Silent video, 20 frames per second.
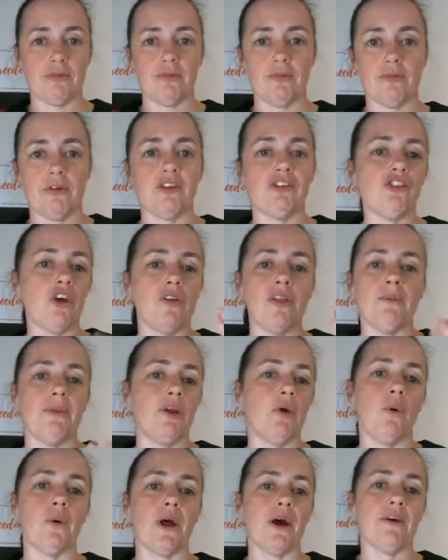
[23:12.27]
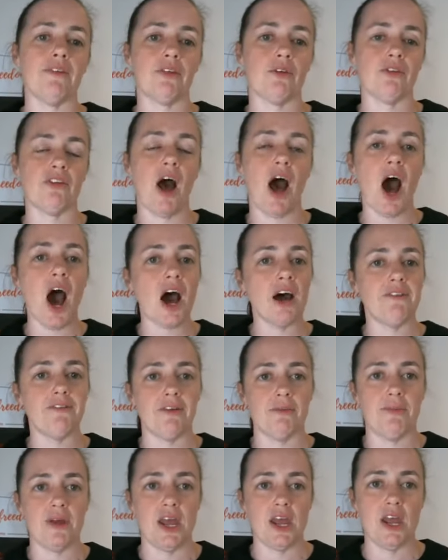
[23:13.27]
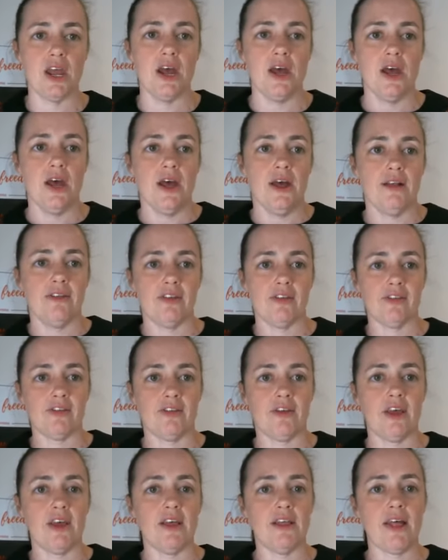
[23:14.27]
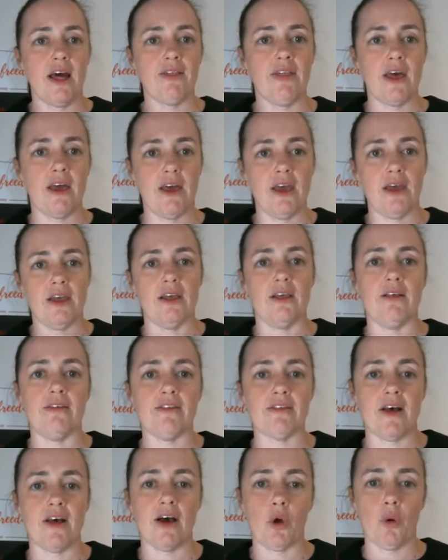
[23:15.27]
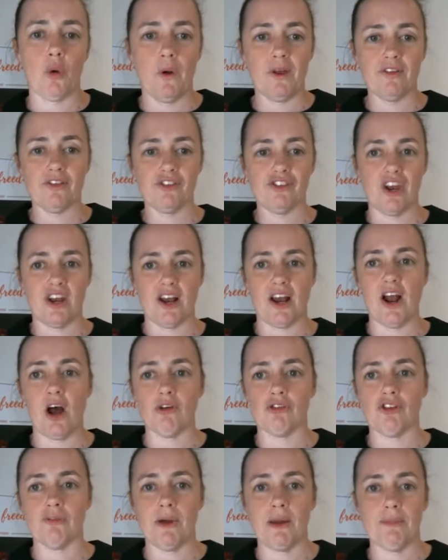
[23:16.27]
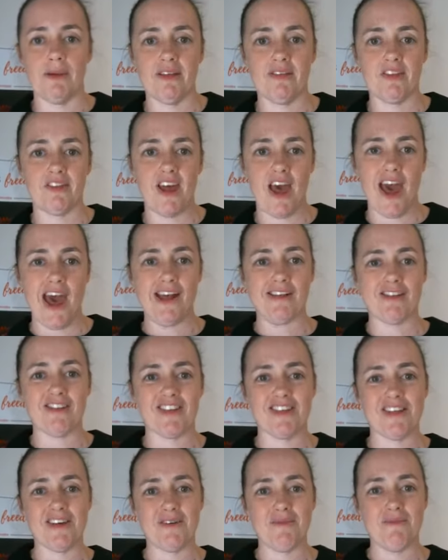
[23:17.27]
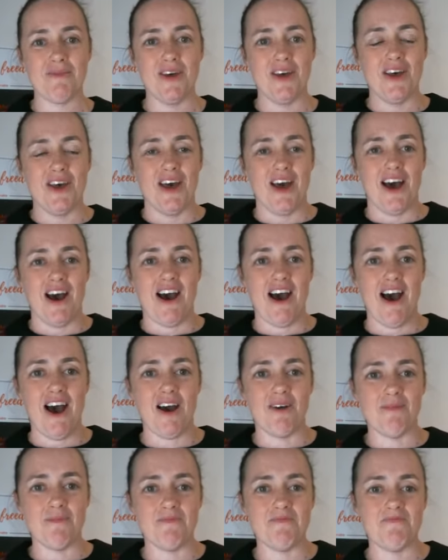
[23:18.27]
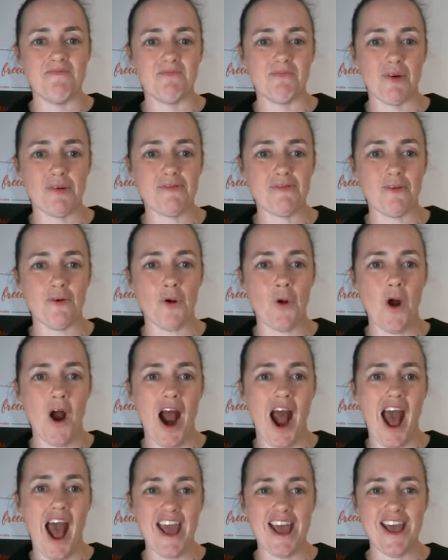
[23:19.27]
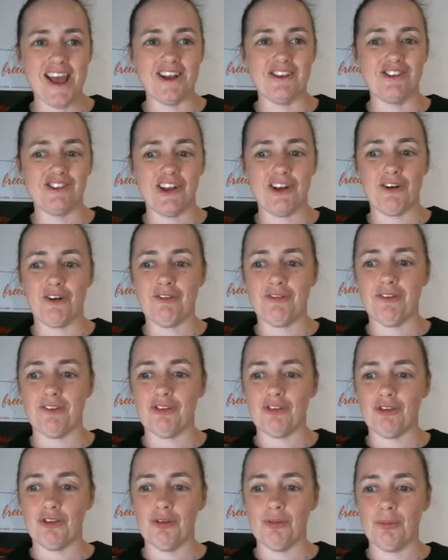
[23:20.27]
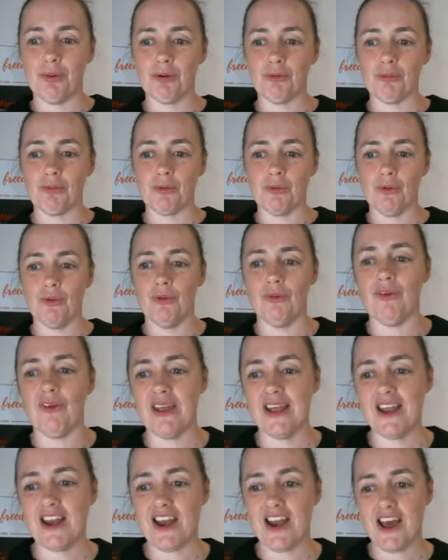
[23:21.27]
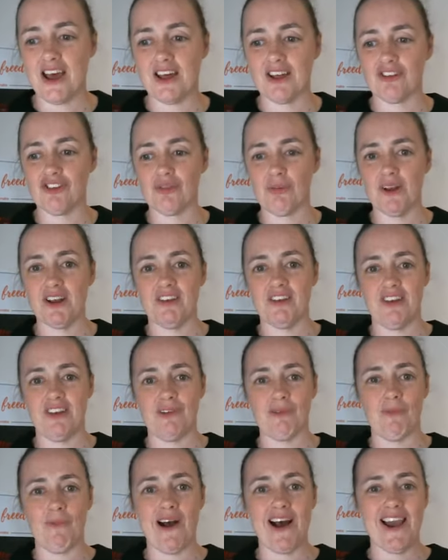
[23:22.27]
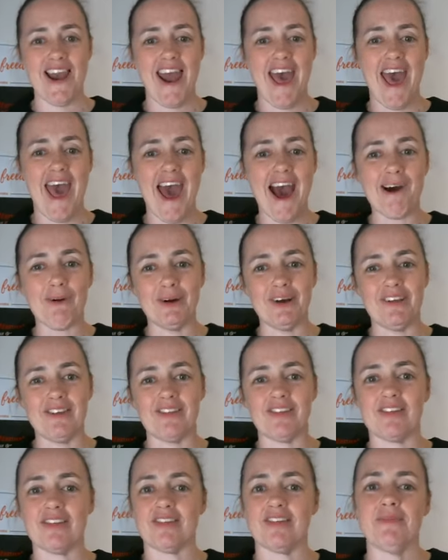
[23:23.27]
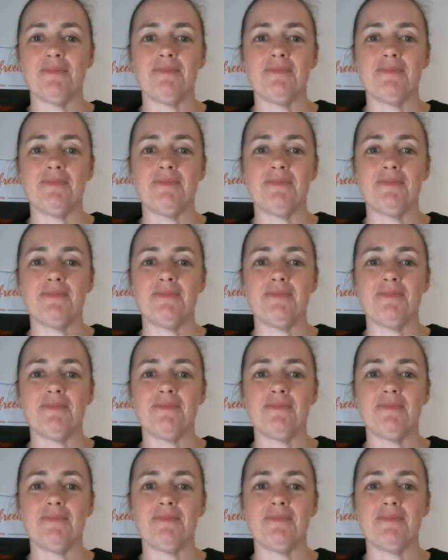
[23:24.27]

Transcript: show them in order. So it's hard for me to see that there is a question, and I'll do my best to answer them before I jet off to Peru in 21 hours.